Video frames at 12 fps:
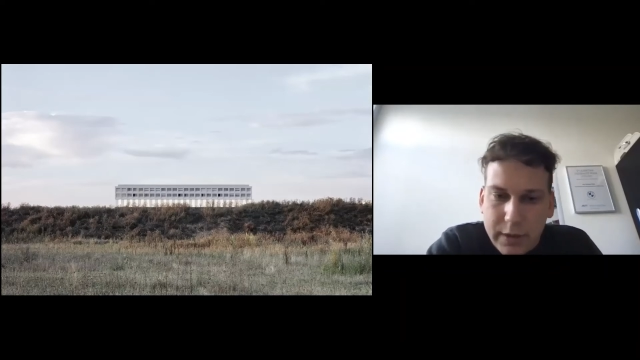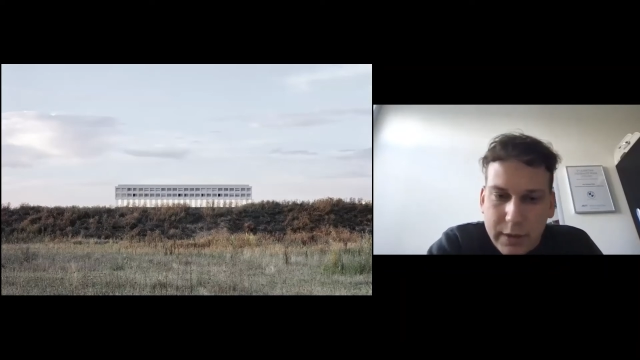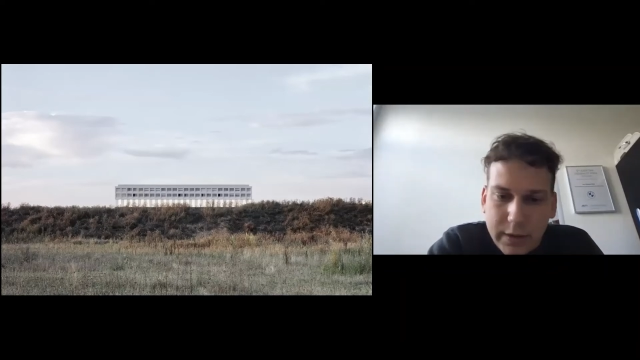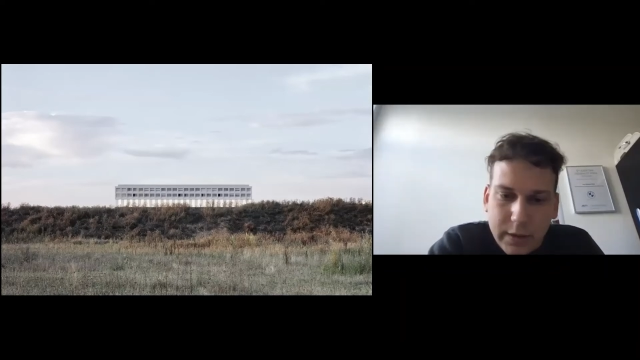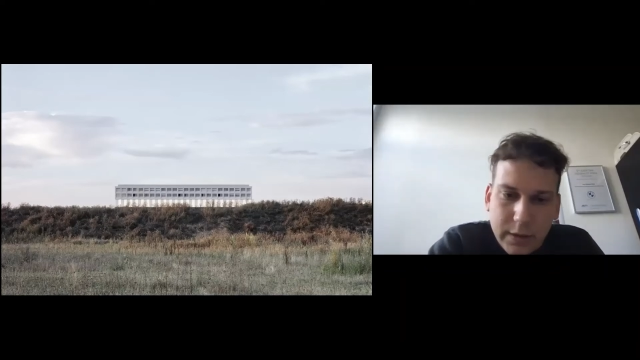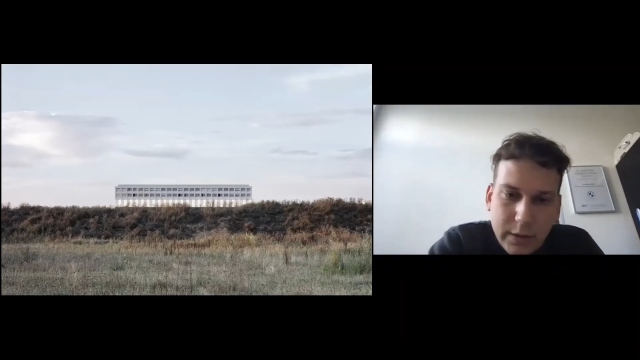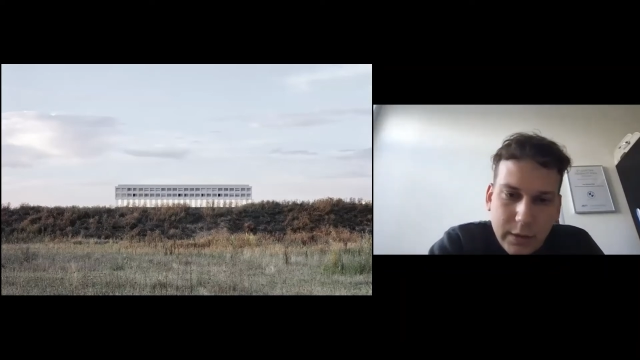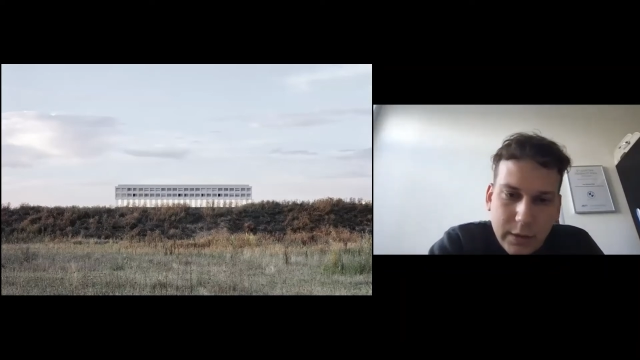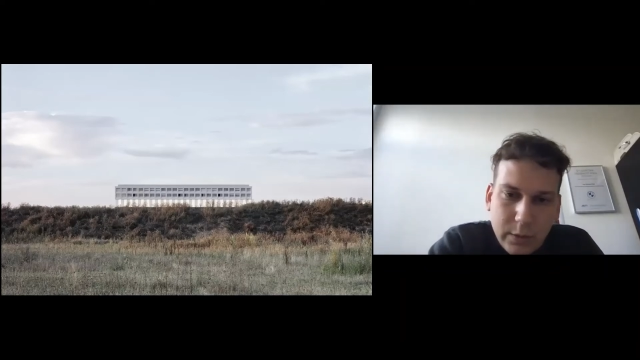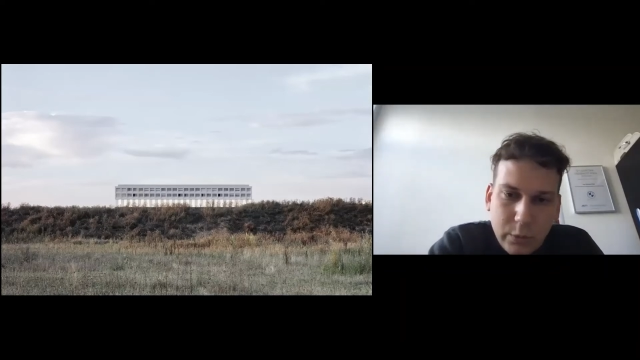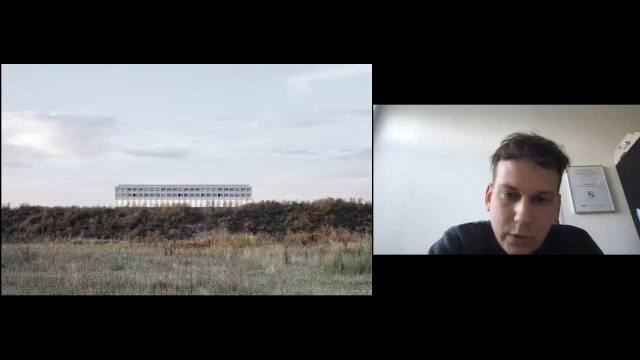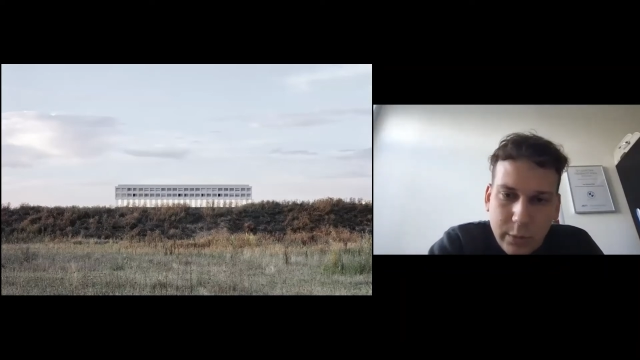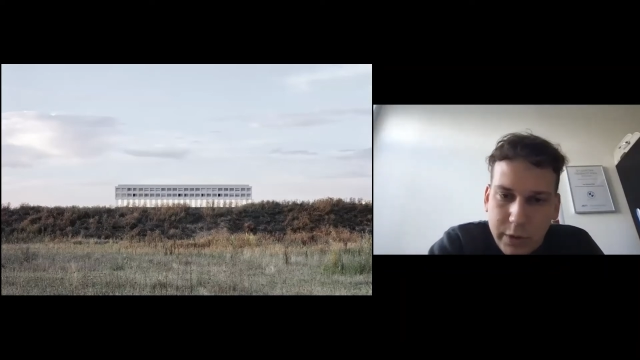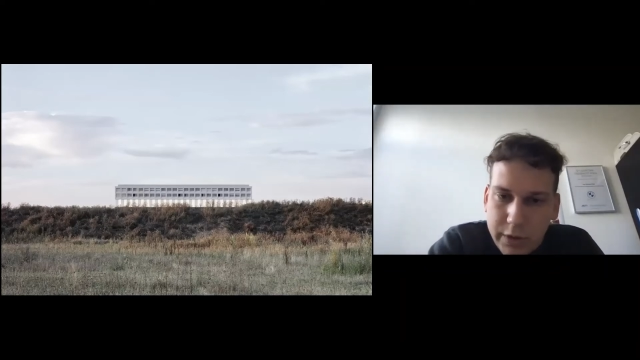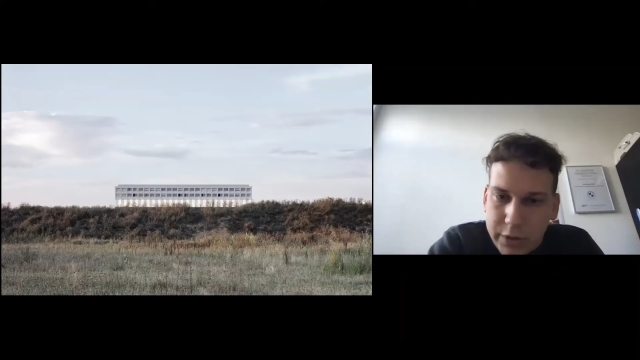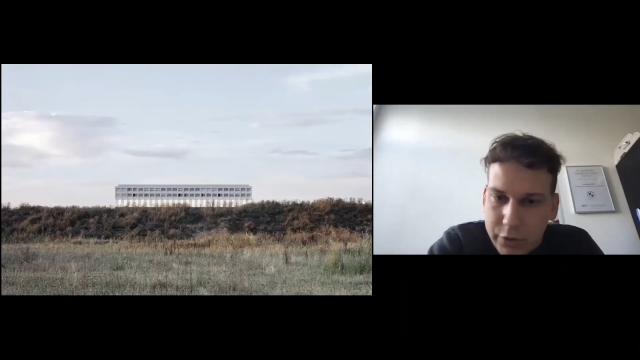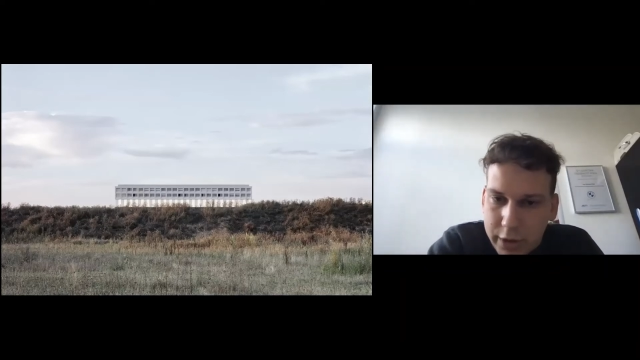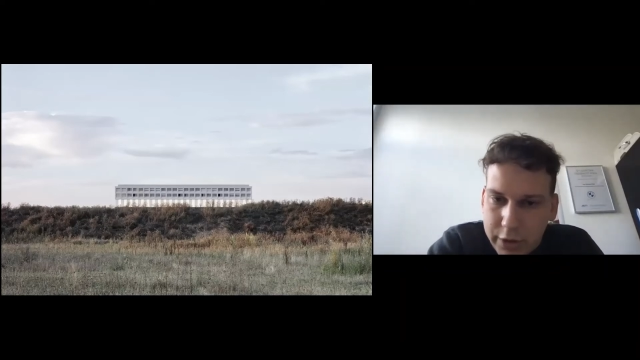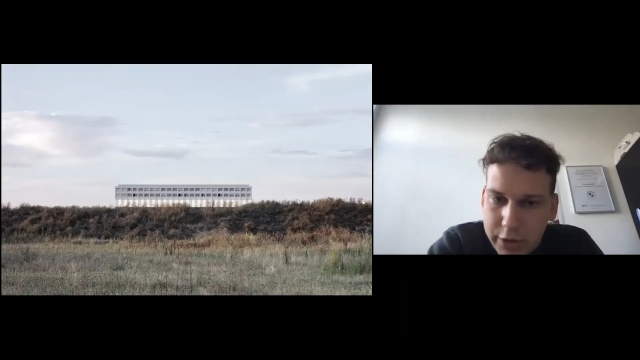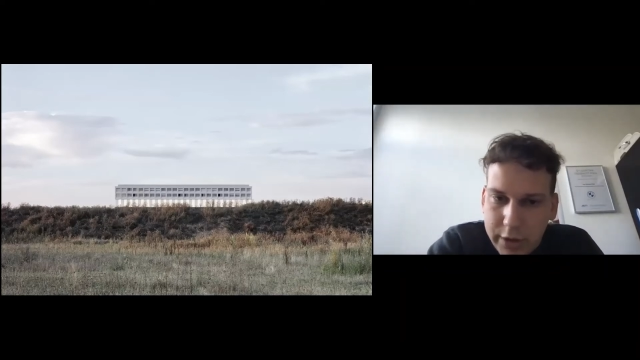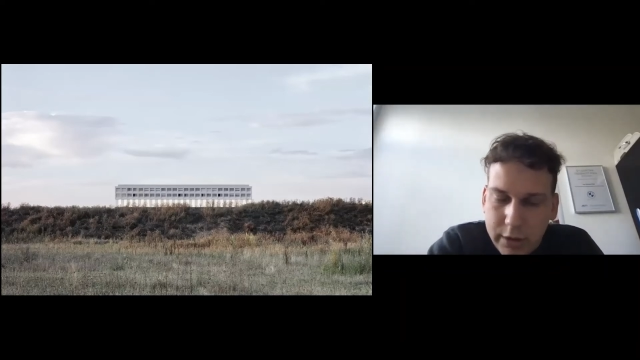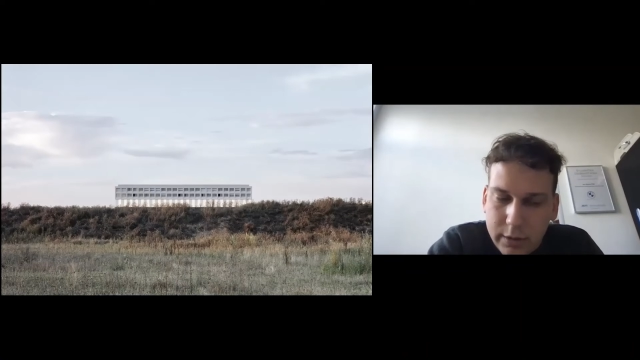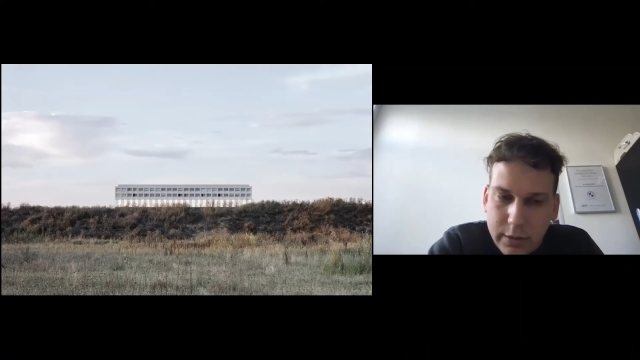It's one big structure.